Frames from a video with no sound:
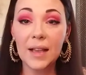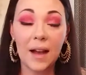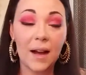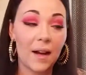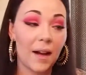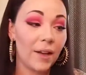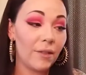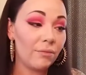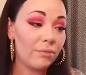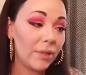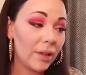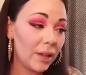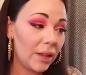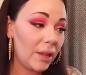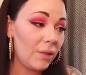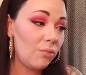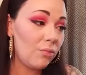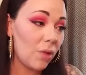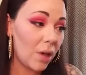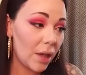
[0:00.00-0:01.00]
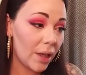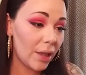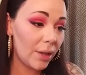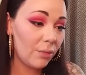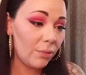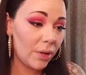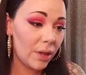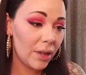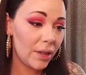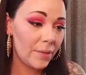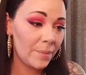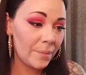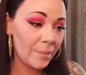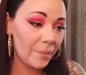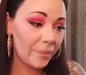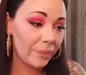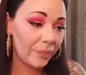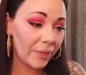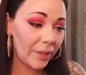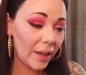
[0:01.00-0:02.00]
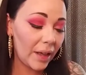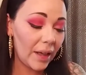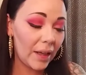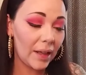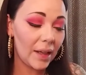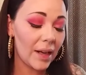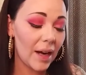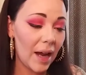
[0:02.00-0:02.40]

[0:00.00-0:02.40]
I really wanted one, and